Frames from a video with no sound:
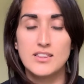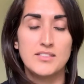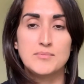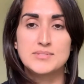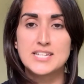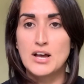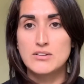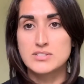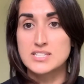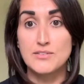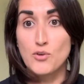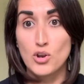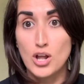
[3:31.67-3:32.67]
themselves because
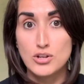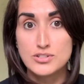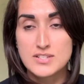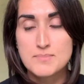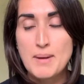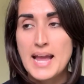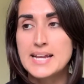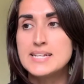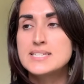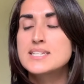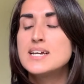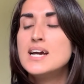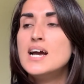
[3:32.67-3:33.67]
they've got loads of space.